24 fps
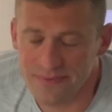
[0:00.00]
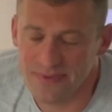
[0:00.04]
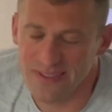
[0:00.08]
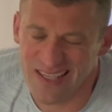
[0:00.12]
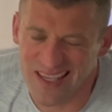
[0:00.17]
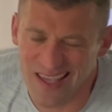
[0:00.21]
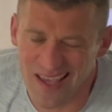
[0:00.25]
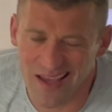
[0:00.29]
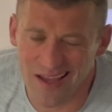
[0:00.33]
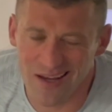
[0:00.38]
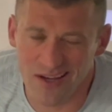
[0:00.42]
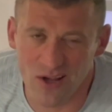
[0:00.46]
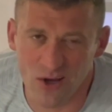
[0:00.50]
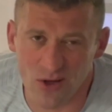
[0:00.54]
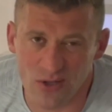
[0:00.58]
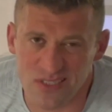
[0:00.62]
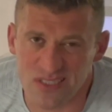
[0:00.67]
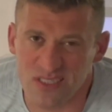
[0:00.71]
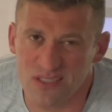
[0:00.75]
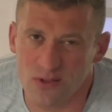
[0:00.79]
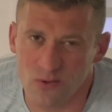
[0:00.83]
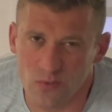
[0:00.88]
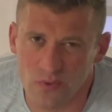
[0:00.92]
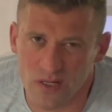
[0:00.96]
Yeah, I know, it's
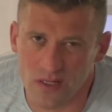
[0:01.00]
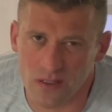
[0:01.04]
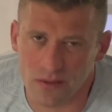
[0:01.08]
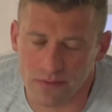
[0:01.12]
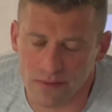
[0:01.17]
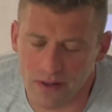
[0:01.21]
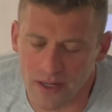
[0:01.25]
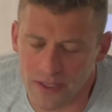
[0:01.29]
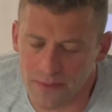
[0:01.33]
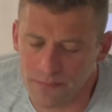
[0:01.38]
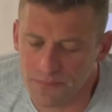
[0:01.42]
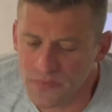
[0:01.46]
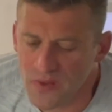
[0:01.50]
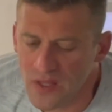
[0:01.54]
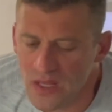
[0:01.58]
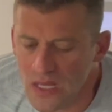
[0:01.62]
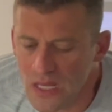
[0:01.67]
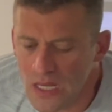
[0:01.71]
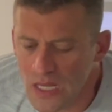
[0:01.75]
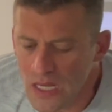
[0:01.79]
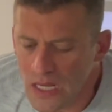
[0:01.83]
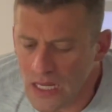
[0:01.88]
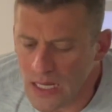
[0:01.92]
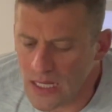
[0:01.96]
a little weird, right?
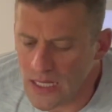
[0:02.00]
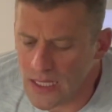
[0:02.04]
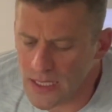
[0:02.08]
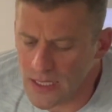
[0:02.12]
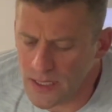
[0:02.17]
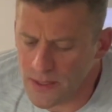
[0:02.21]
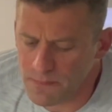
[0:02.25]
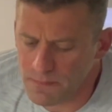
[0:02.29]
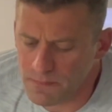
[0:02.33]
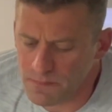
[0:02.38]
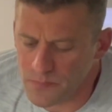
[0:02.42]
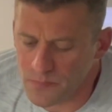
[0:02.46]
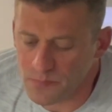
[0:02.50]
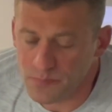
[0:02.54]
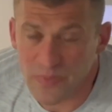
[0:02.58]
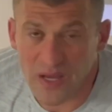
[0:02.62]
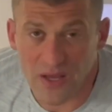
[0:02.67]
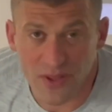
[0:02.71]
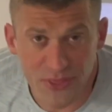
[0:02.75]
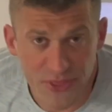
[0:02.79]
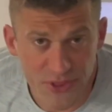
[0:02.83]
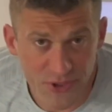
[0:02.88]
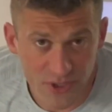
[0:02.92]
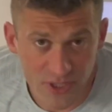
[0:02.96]

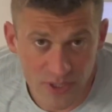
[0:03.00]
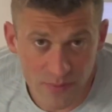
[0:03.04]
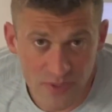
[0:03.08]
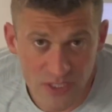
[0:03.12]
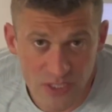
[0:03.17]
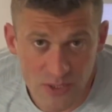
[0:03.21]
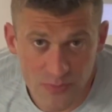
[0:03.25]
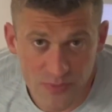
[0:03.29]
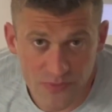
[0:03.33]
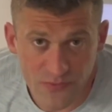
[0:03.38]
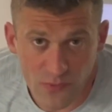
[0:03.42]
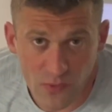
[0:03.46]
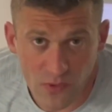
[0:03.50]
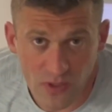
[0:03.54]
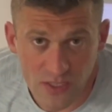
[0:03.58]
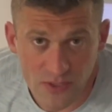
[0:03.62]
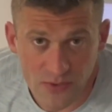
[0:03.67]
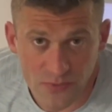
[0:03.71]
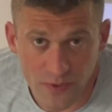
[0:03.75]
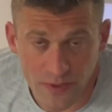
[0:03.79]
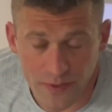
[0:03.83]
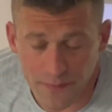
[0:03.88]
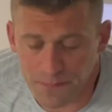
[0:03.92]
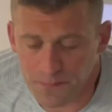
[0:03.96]
About 30 minutes before I
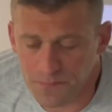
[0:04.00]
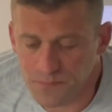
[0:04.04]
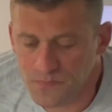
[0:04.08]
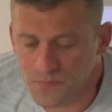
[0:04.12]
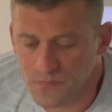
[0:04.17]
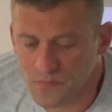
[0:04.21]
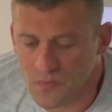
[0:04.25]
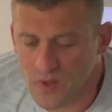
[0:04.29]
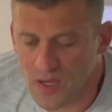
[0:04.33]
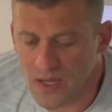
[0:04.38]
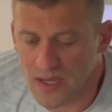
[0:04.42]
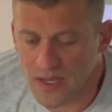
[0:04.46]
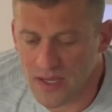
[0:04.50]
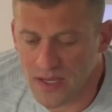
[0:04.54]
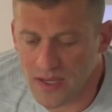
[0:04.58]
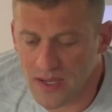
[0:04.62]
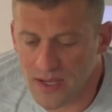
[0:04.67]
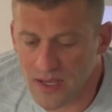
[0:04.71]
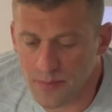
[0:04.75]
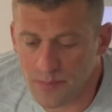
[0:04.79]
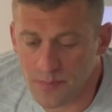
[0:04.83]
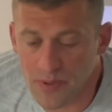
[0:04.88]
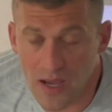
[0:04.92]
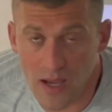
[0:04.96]
swim,
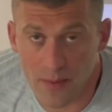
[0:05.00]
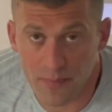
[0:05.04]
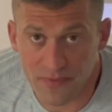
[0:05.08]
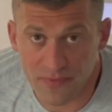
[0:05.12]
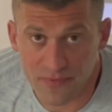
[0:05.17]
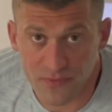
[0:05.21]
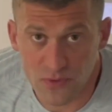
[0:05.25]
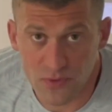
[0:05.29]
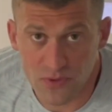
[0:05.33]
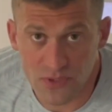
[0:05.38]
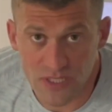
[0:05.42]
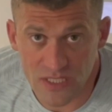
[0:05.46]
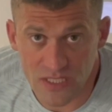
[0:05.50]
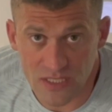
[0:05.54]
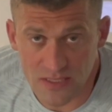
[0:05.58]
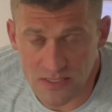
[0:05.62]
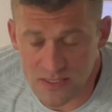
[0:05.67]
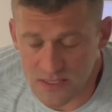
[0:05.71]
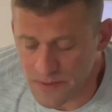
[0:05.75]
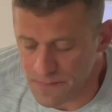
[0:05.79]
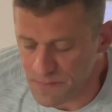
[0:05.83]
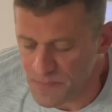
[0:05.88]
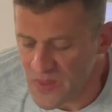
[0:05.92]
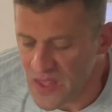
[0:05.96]
I pop a few of
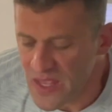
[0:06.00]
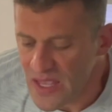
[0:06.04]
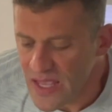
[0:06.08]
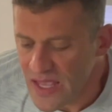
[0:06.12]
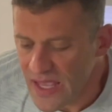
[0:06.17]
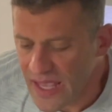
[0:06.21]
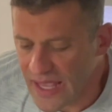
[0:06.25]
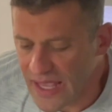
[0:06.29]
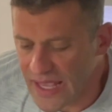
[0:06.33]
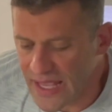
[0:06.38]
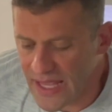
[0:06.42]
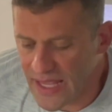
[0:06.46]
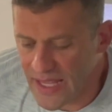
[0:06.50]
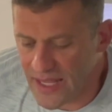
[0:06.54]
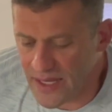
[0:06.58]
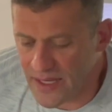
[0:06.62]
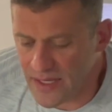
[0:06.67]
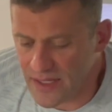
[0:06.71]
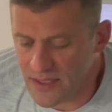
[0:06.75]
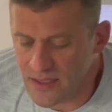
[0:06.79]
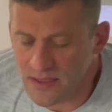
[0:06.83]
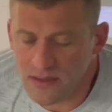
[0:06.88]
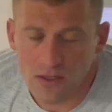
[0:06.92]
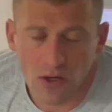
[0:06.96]
these,
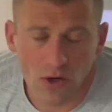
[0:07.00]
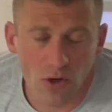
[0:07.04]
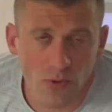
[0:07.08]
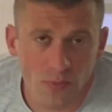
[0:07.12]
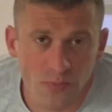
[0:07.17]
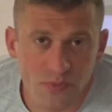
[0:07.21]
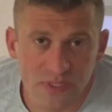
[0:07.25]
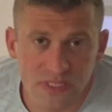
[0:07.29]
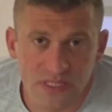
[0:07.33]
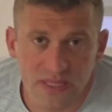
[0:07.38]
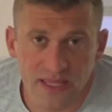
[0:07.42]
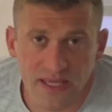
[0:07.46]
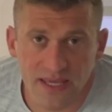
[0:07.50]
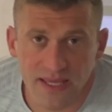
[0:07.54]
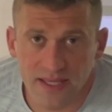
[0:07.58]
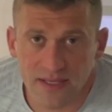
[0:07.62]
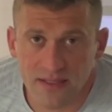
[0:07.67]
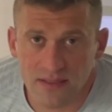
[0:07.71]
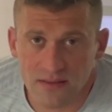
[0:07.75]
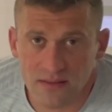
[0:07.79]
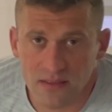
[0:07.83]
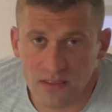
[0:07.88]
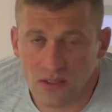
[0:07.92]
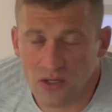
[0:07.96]
and in the hopes
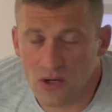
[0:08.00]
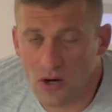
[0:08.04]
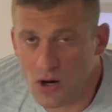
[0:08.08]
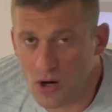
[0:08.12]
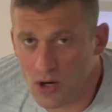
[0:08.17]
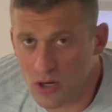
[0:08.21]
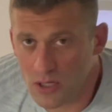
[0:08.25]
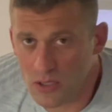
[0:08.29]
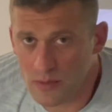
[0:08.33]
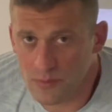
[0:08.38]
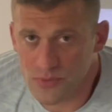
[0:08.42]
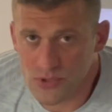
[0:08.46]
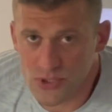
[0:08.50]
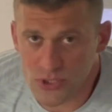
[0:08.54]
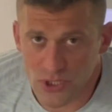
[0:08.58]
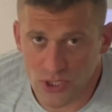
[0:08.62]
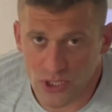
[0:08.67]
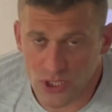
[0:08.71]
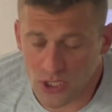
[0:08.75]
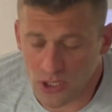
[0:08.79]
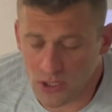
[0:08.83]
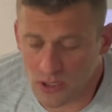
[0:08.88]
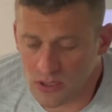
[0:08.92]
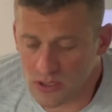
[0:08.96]
that the carb,
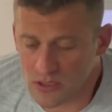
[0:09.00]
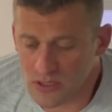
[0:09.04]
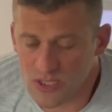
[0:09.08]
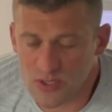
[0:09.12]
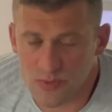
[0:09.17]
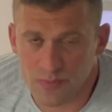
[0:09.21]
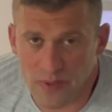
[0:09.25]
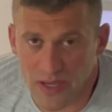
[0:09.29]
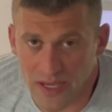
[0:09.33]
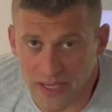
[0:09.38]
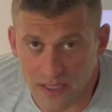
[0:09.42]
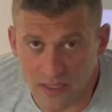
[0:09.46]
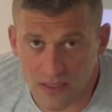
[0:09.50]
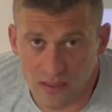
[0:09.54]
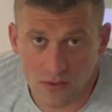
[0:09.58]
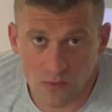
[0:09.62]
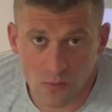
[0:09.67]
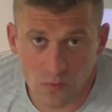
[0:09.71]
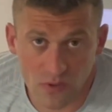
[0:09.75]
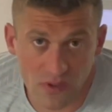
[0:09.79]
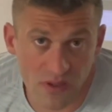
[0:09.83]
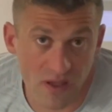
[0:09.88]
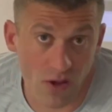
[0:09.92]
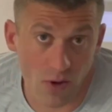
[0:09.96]
sugar
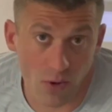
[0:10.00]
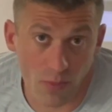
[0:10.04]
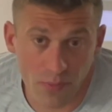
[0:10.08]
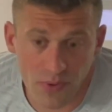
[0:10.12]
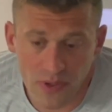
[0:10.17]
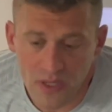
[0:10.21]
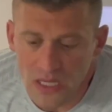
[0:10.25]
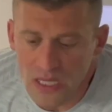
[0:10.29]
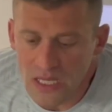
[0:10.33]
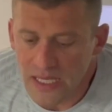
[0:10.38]
spike will help.